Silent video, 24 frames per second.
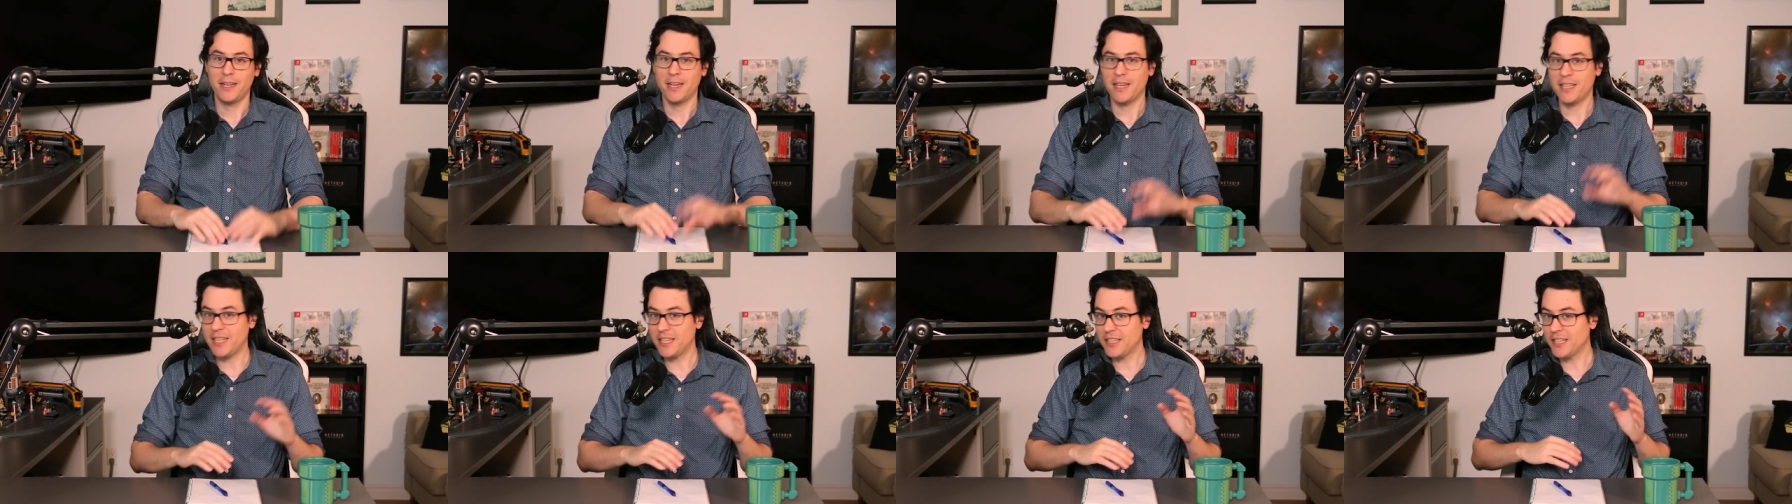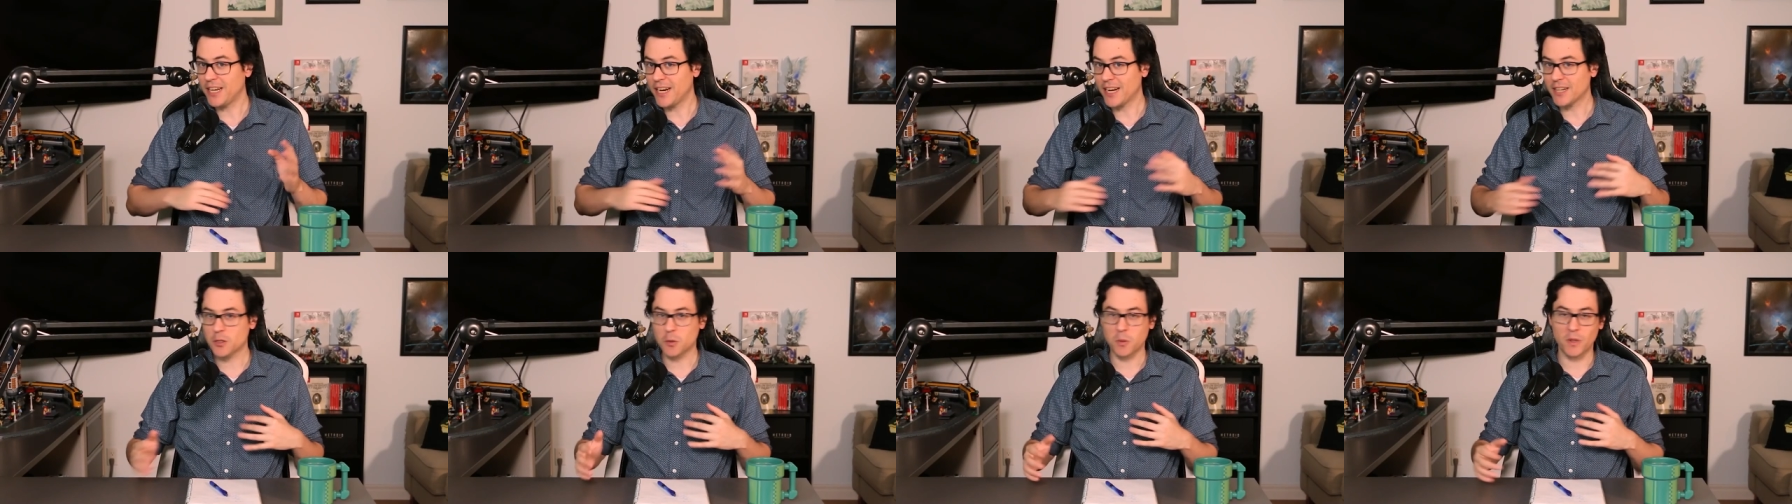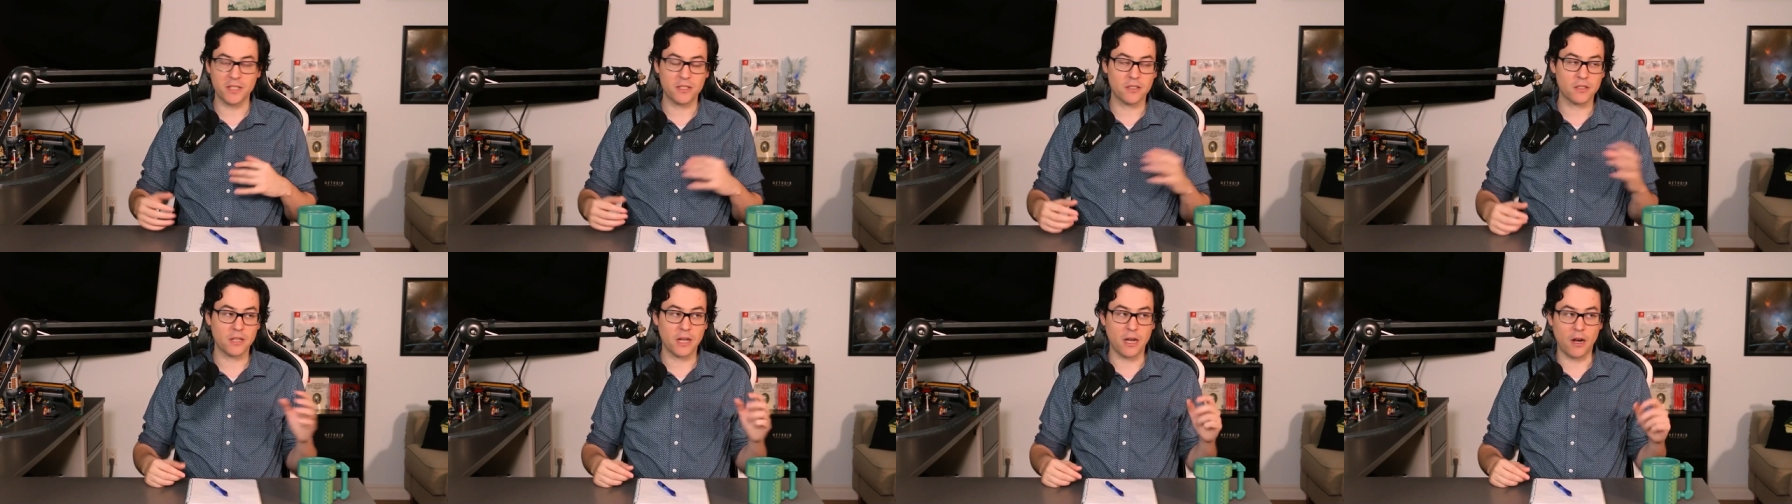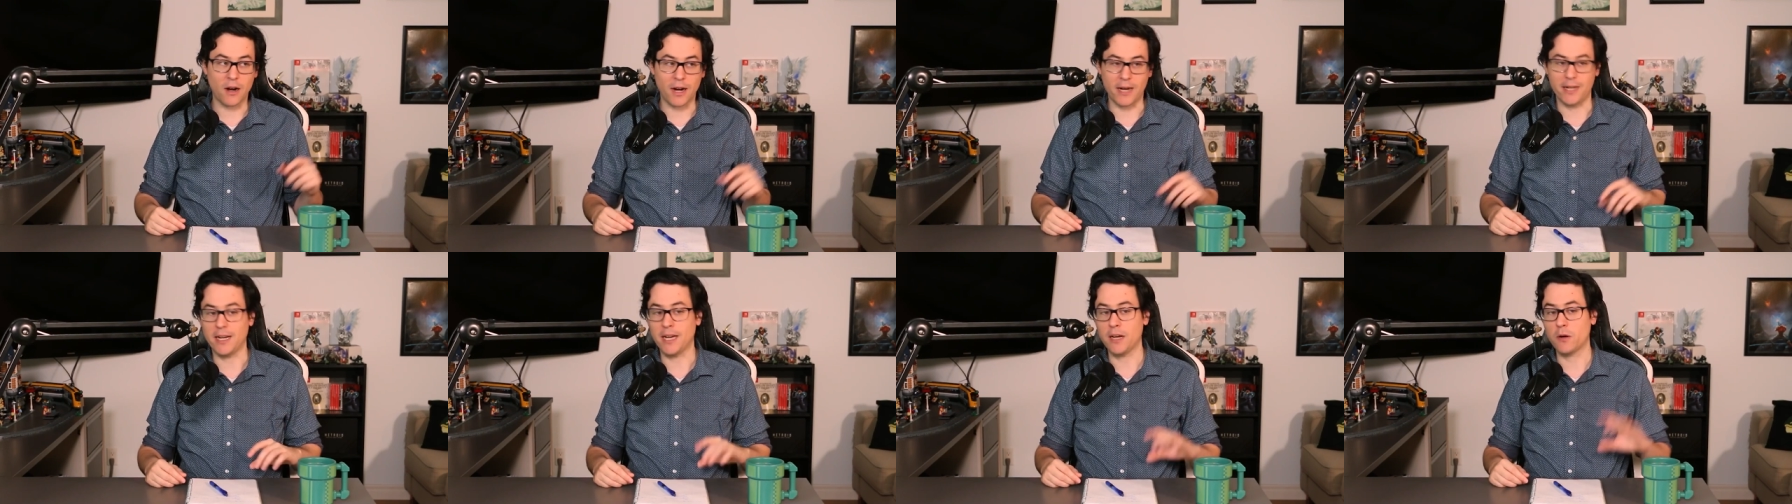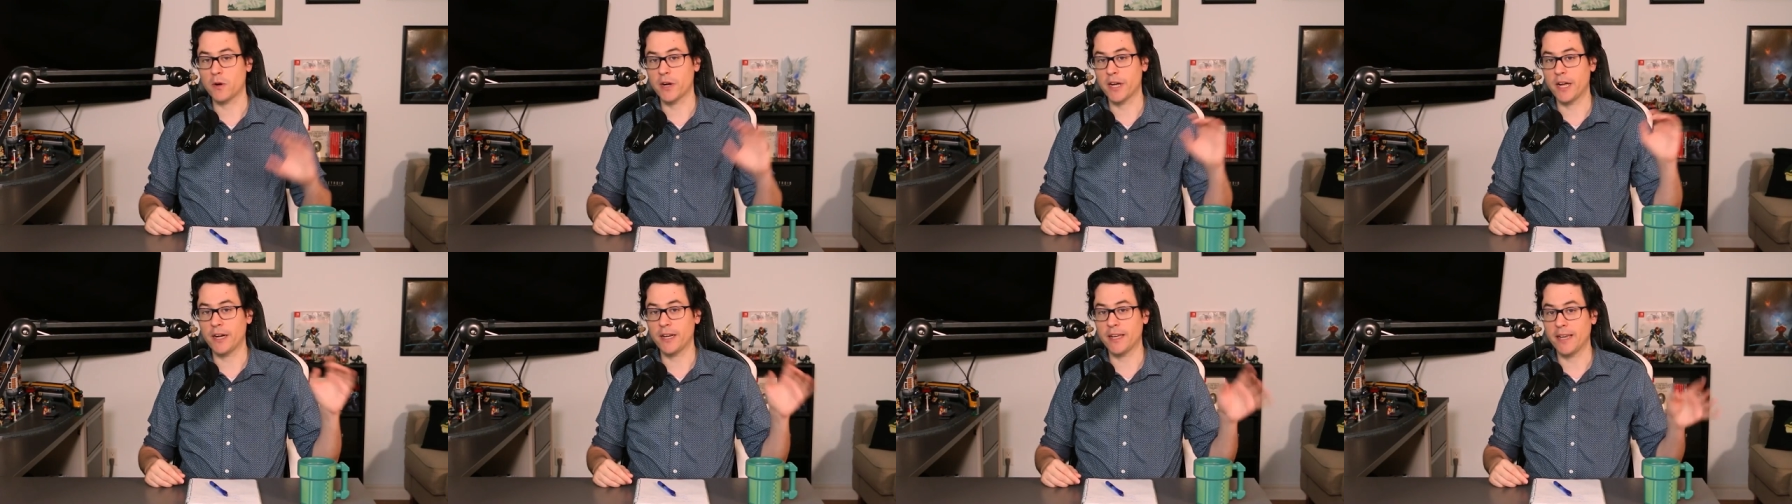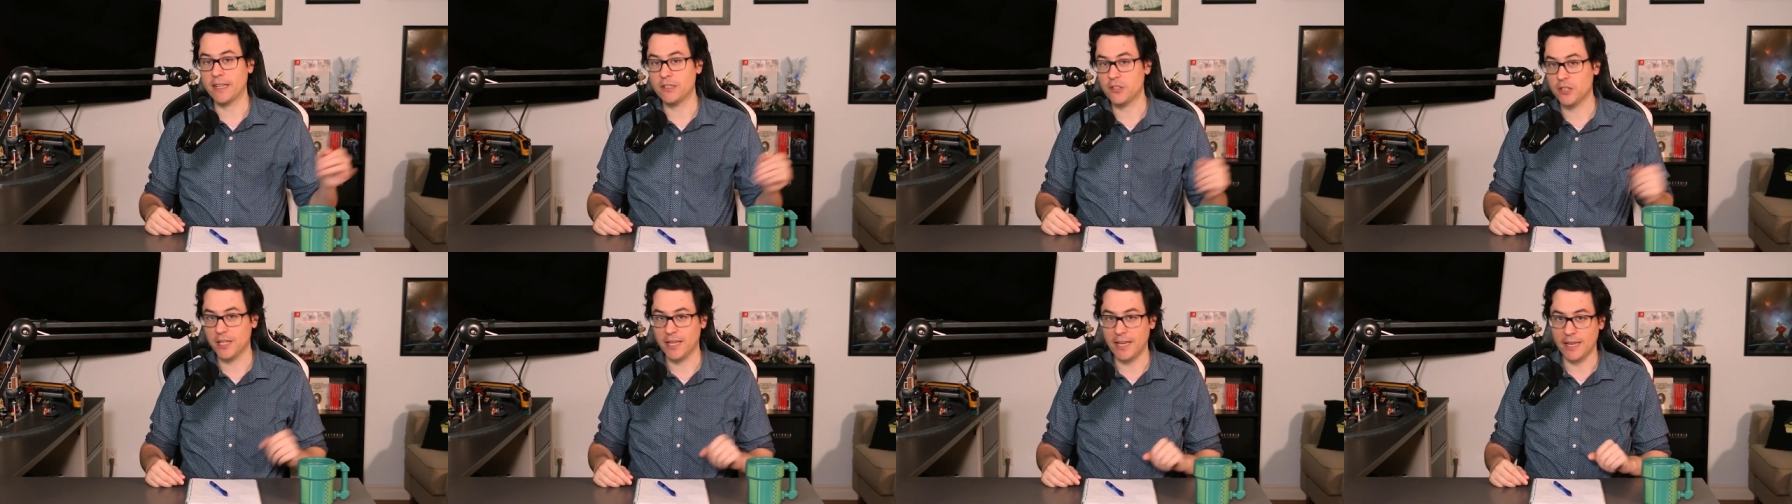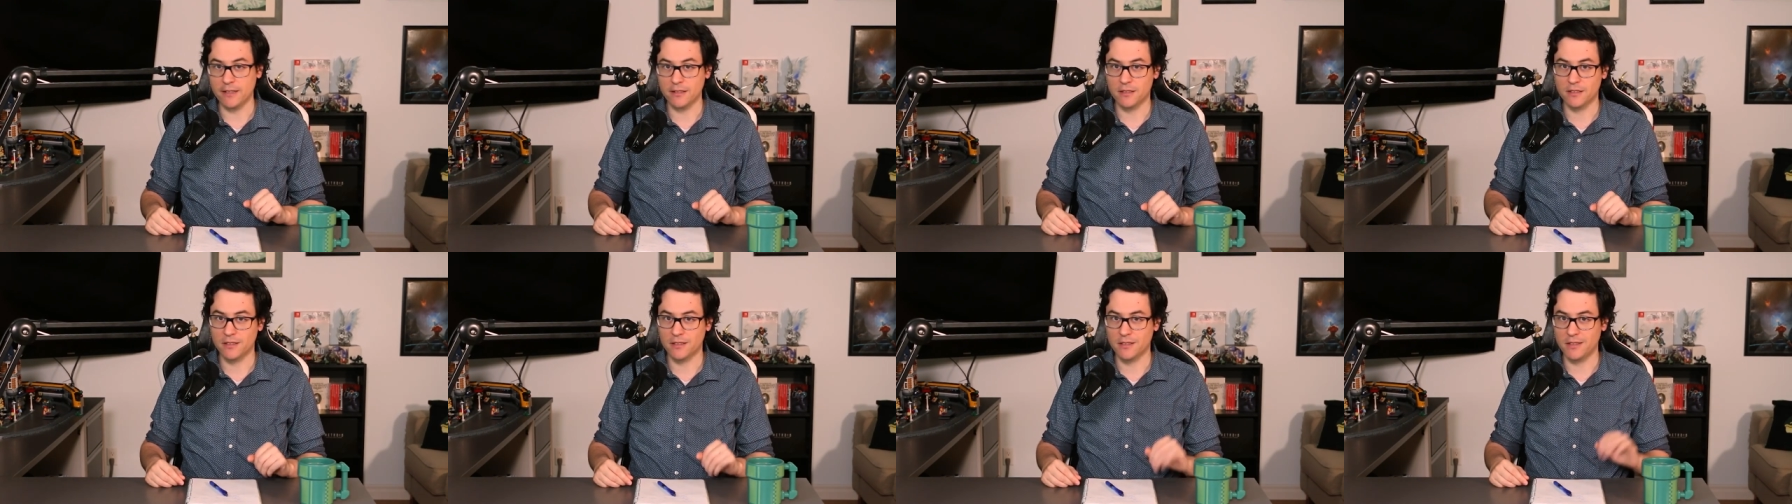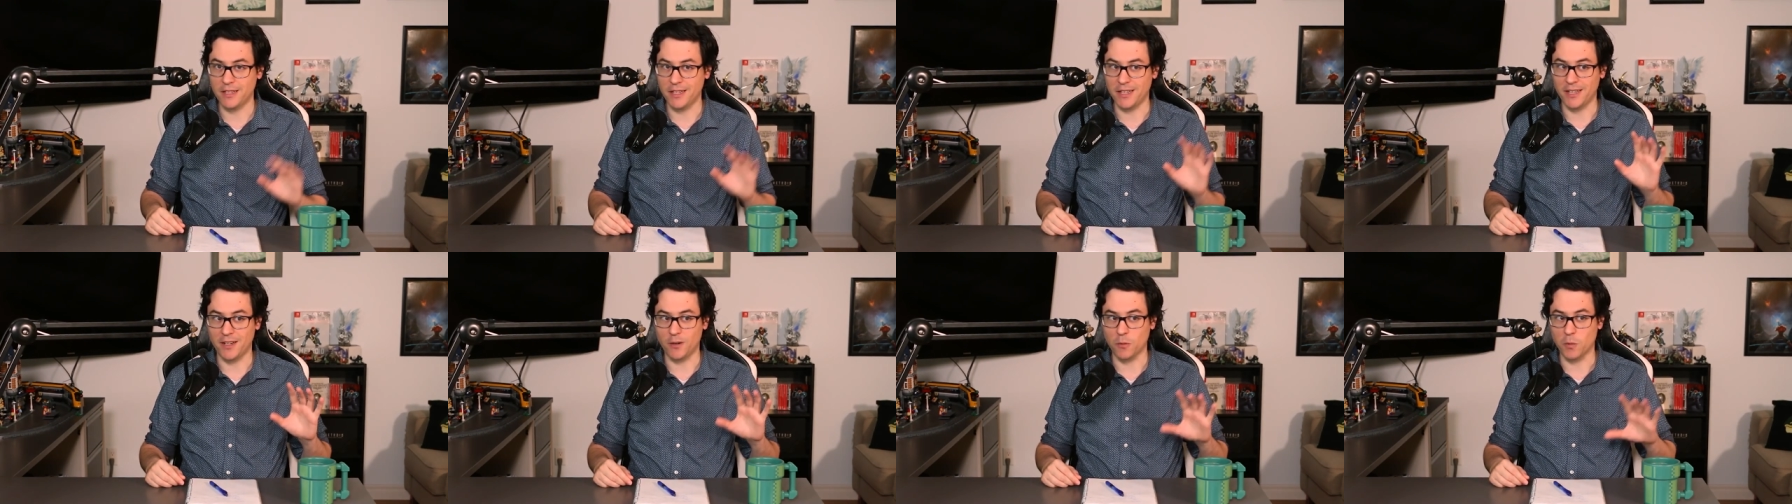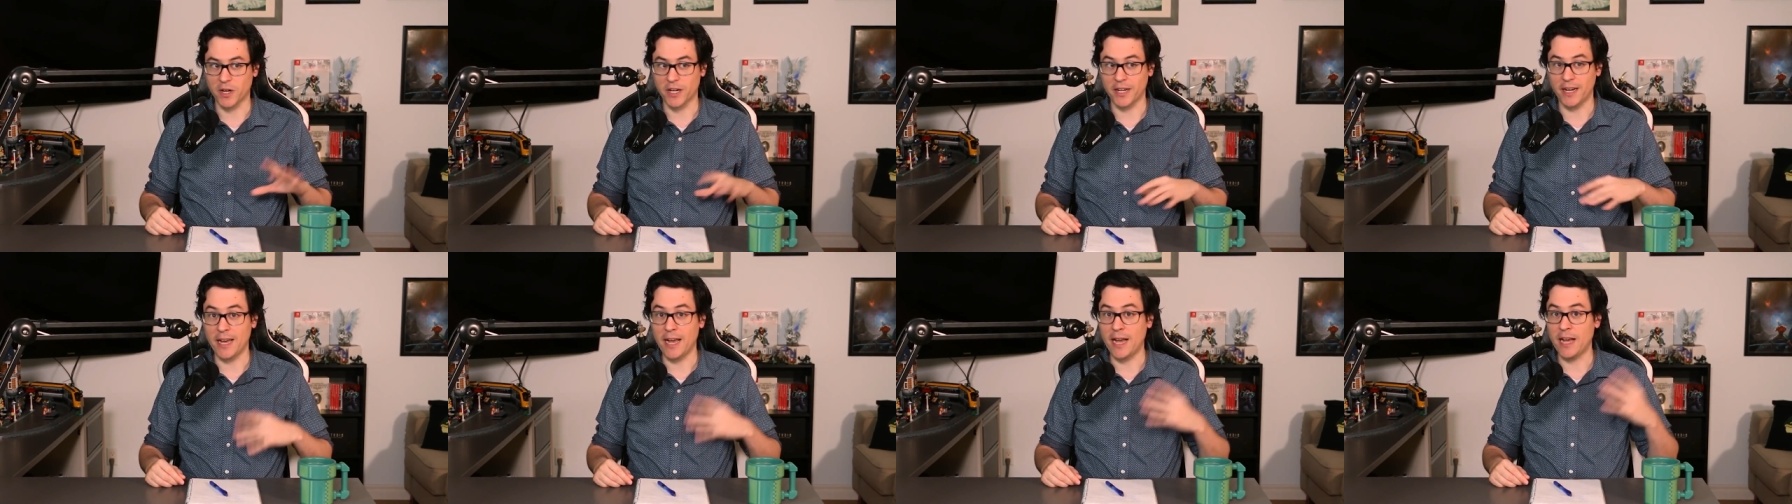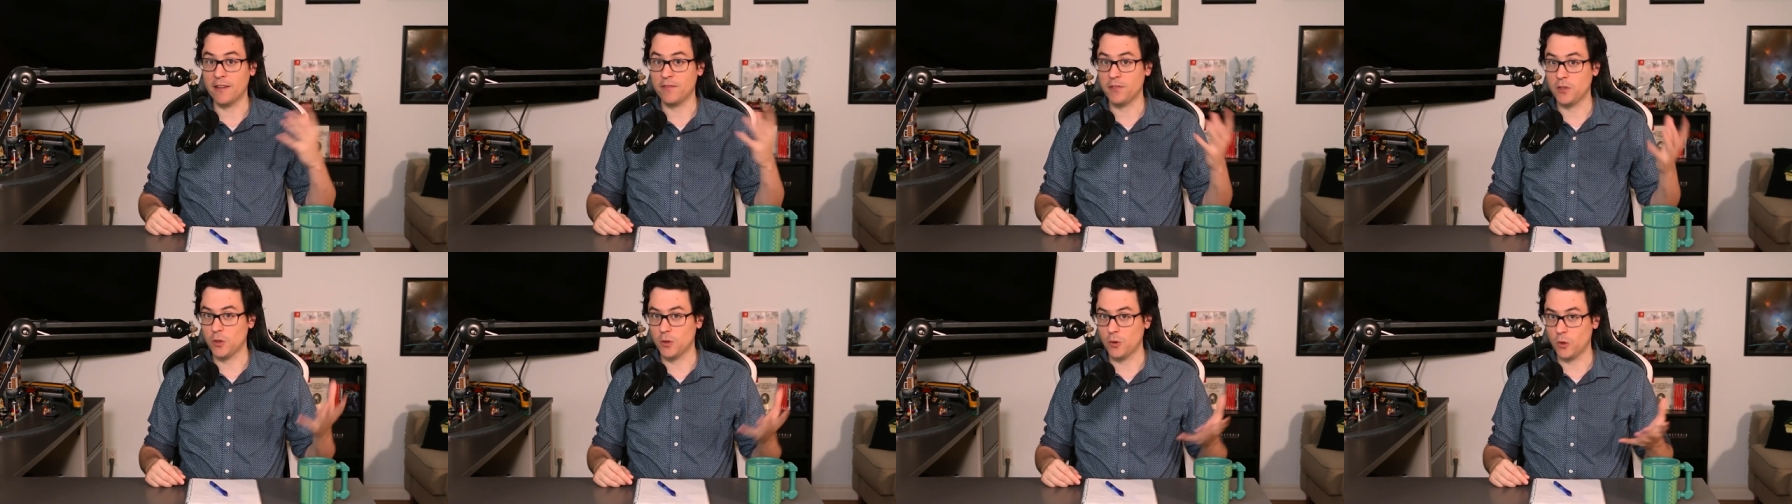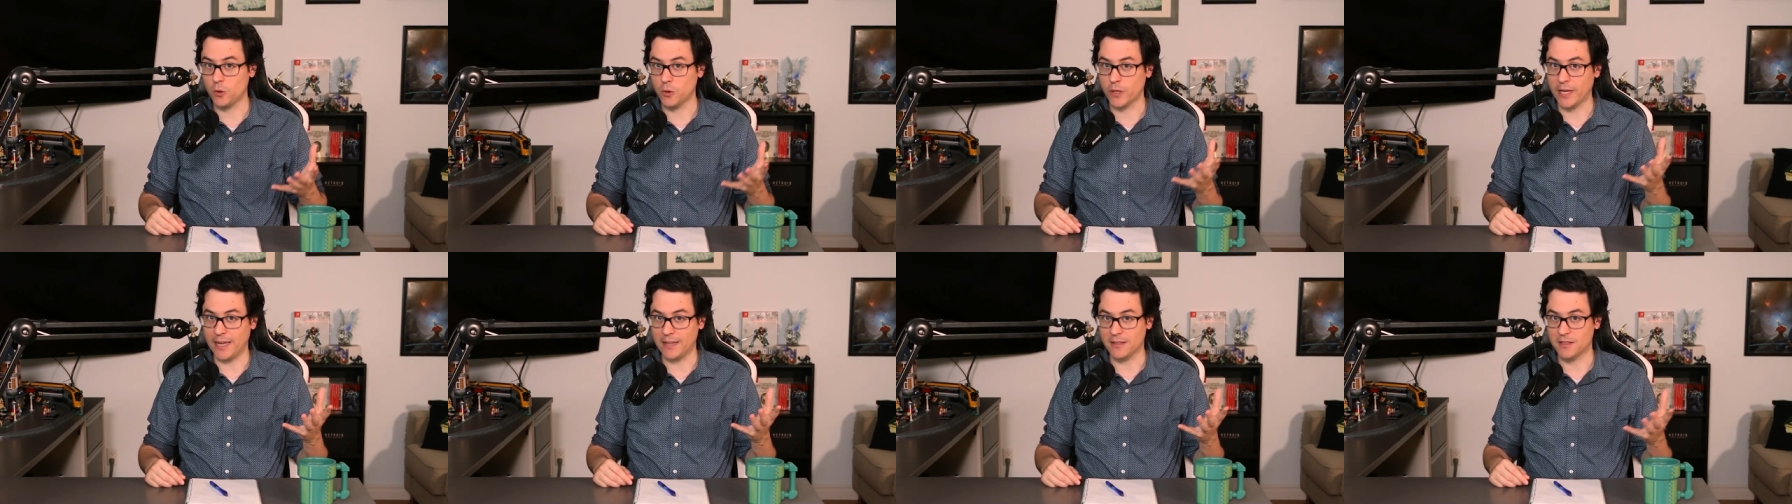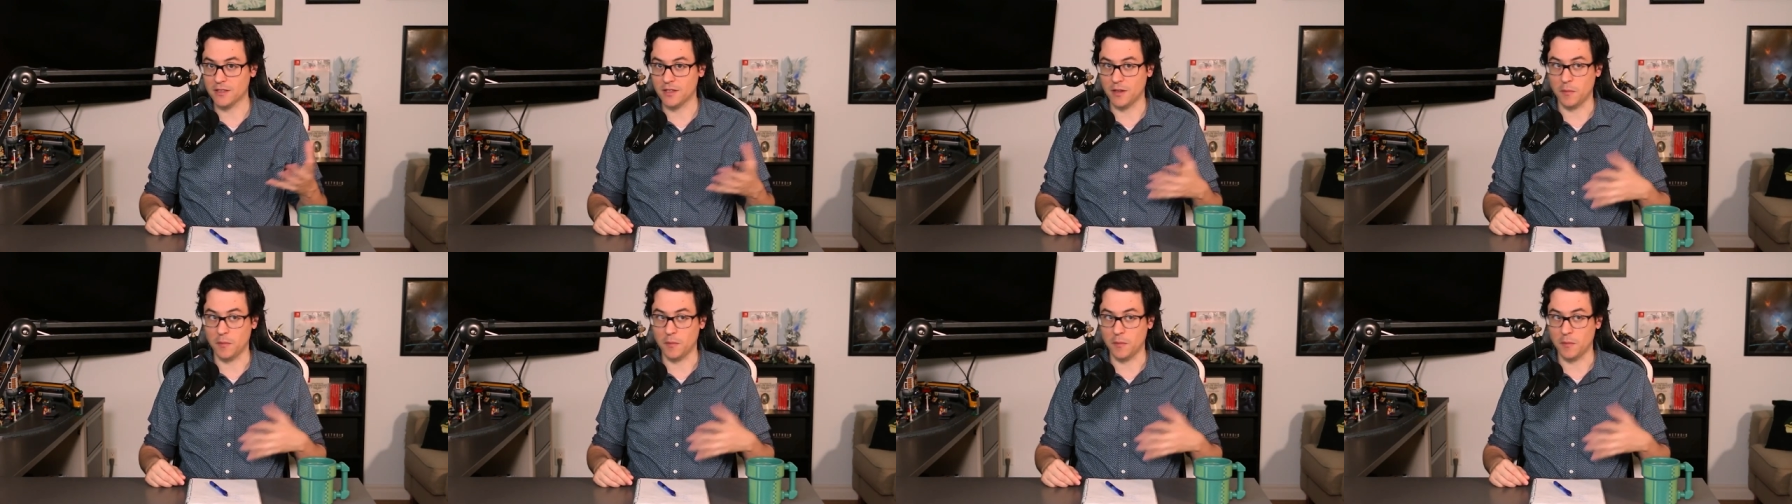And then the next quest is like, all right, now we're gonna get you get, uh, we're gonna have you go get